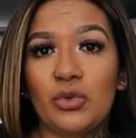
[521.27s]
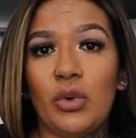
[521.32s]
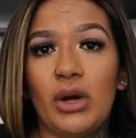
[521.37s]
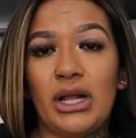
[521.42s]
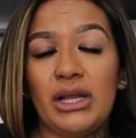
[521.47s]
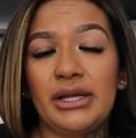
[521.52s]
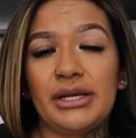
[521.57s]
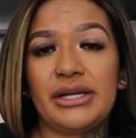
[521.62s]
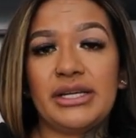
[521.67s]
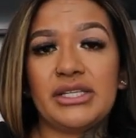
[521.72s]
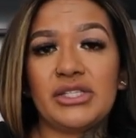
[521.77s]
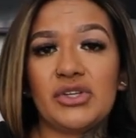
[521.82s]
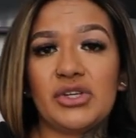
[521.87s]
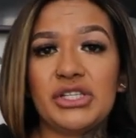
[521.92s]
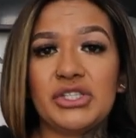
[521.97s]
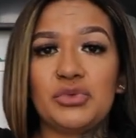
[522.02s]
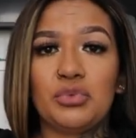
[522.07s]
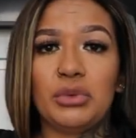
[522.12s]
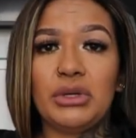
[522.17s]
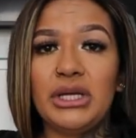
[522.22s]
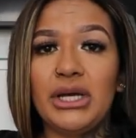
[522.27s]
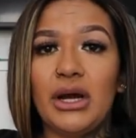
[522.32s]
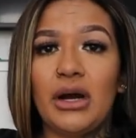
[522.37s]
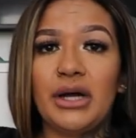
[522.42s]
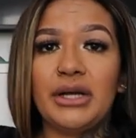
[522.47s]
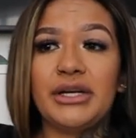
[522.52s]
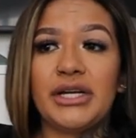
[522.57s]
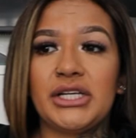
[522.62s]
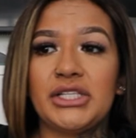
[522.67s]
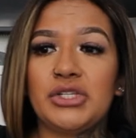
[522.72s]
quality so it's really
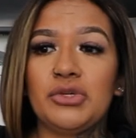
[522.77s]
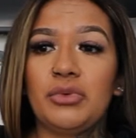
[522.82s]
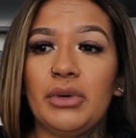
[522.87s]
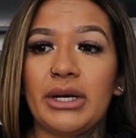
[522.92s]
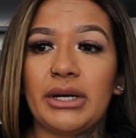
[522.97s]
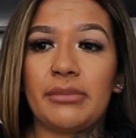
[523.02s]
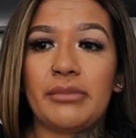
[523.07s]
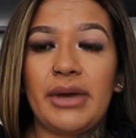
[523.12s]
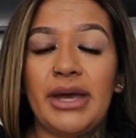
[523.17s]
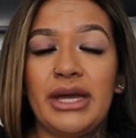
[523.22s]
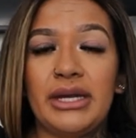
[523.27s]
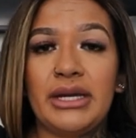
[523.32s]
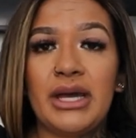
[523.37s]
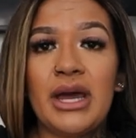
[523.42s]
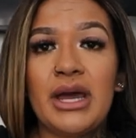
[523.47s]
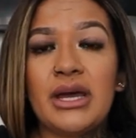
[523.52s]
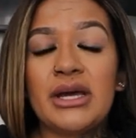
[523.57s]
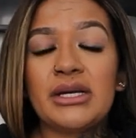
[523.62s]
hard not to recommend